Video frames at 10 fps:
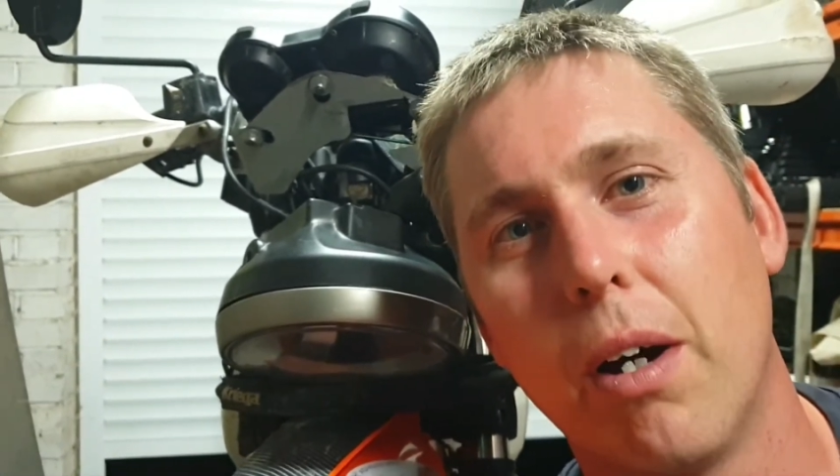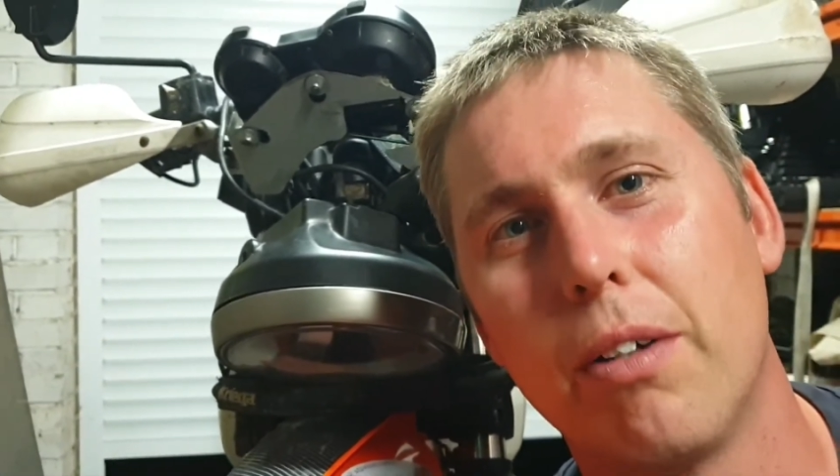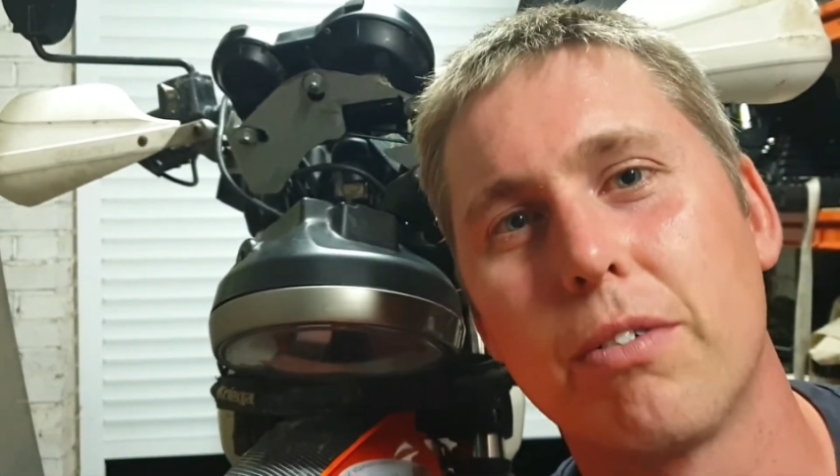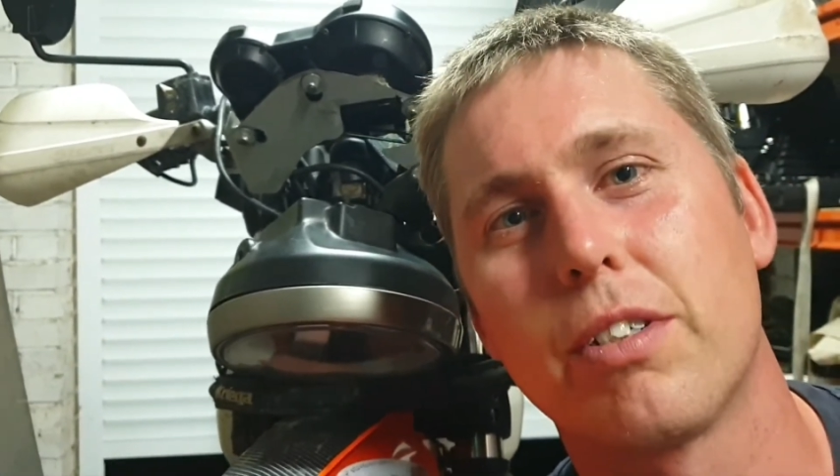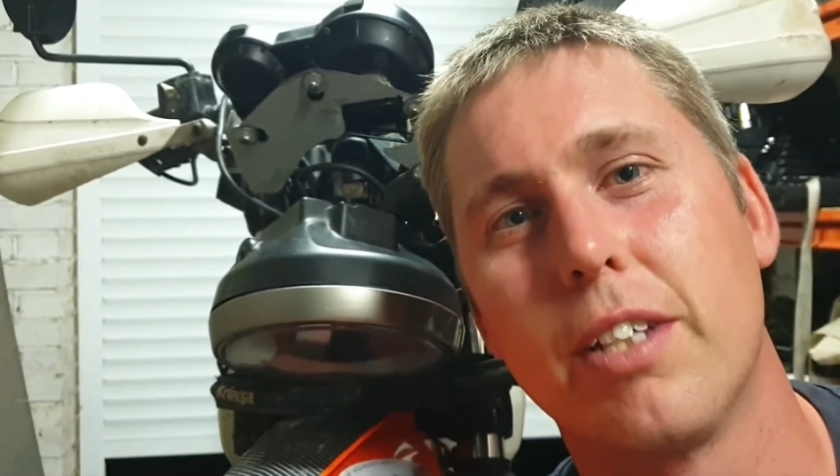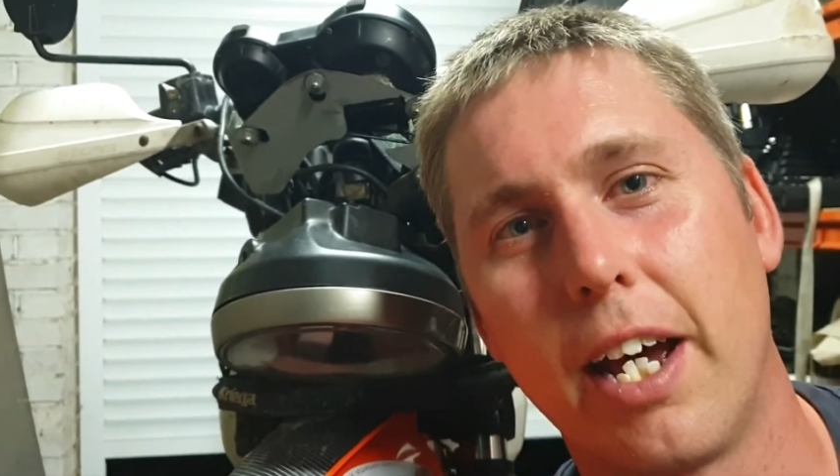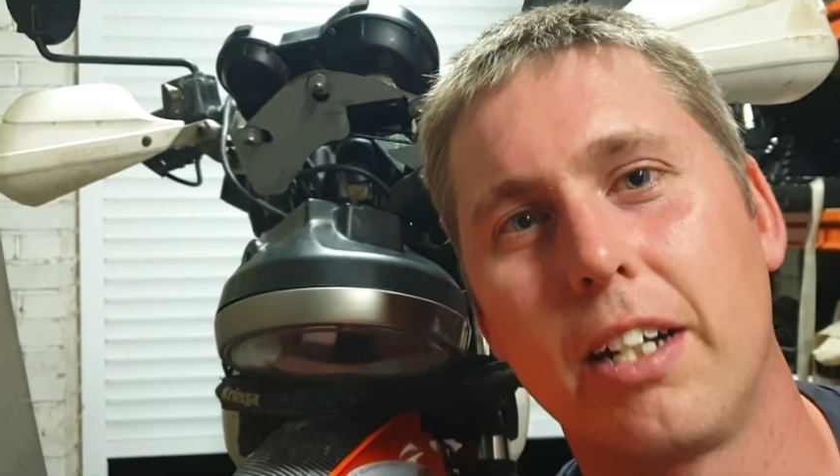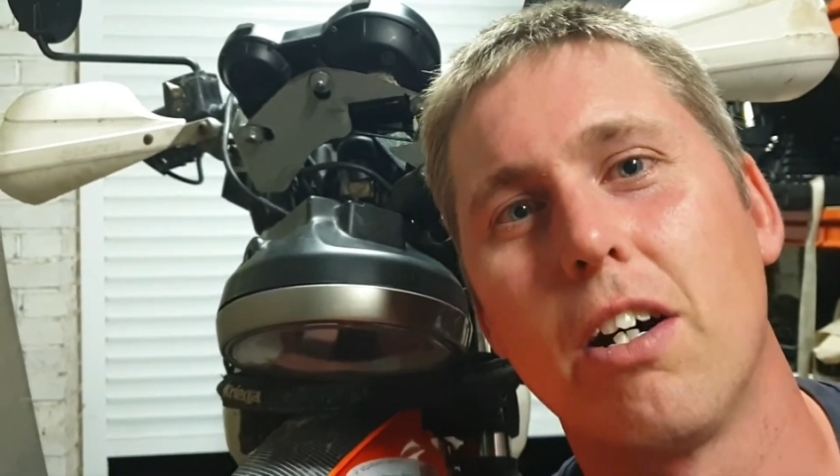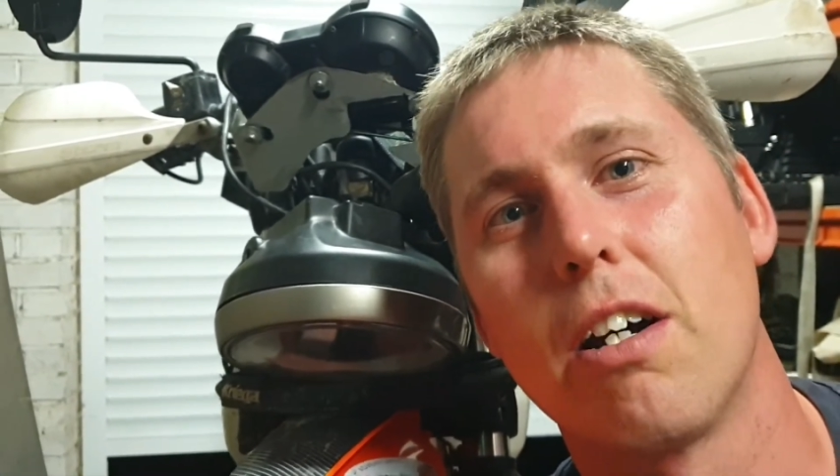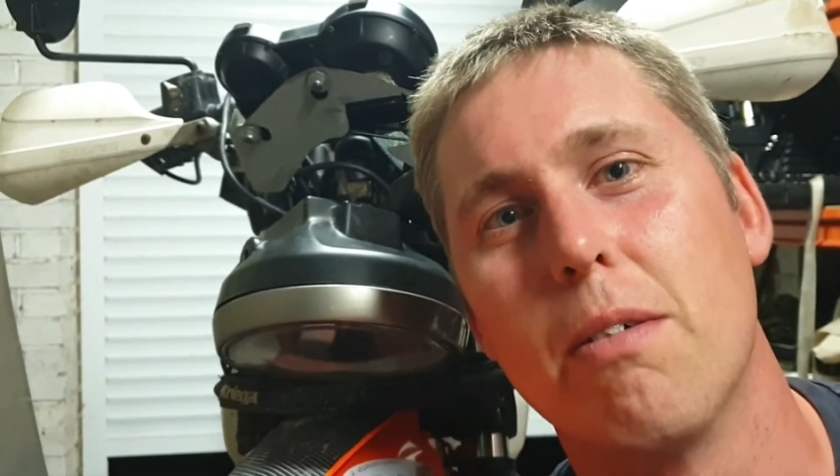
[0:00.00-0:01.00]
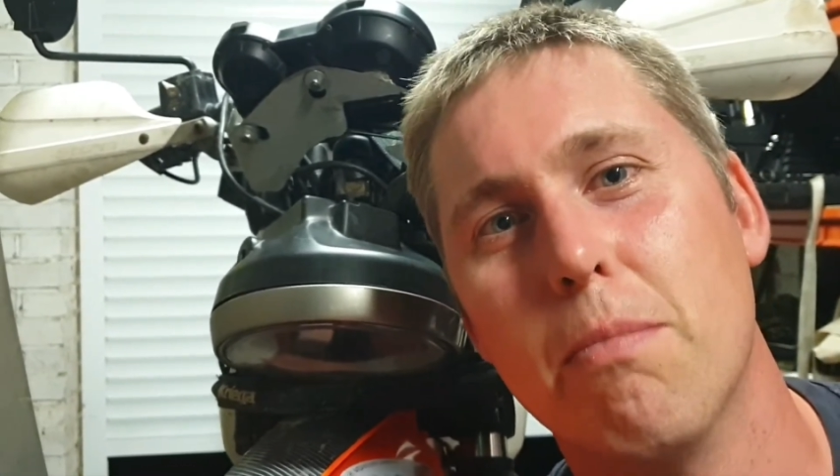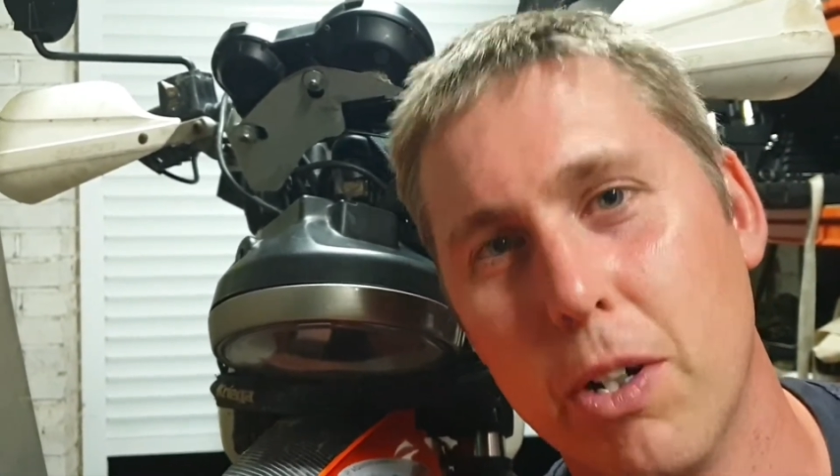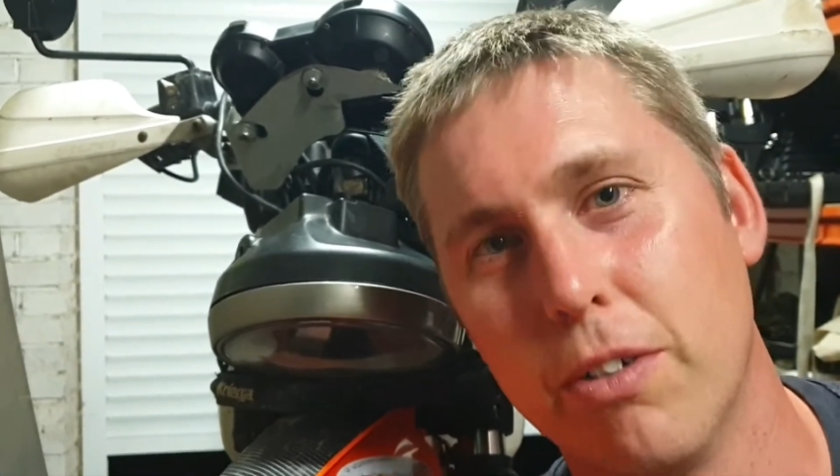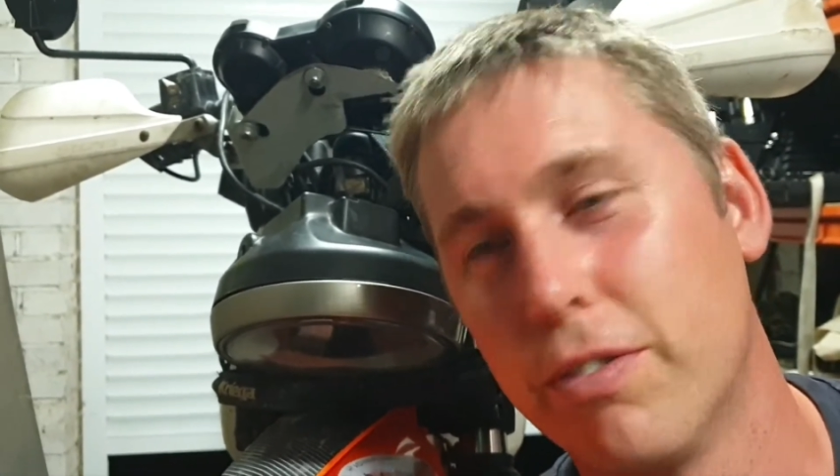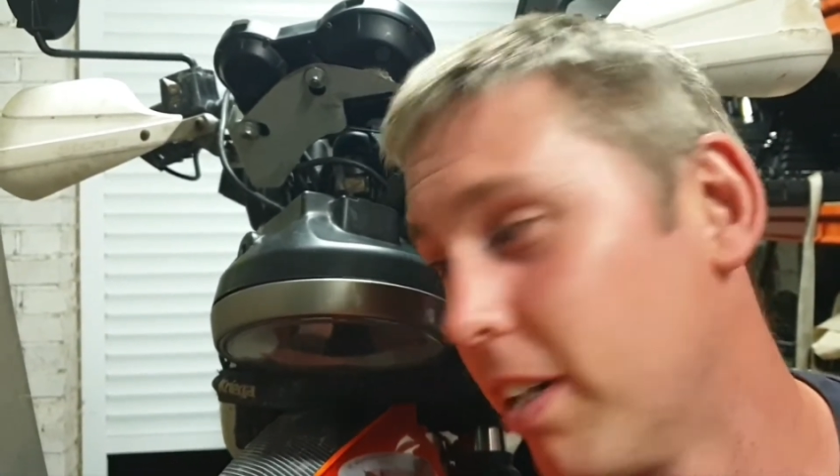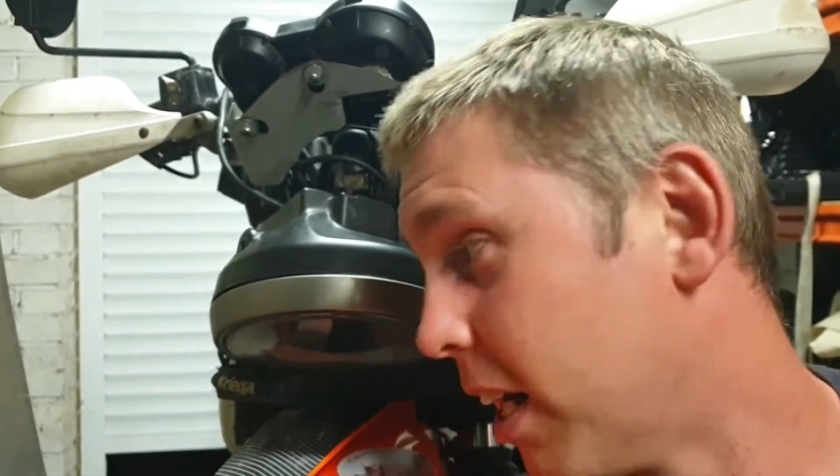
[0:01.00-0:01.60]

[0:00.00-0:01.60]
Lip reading: won't the headlight move?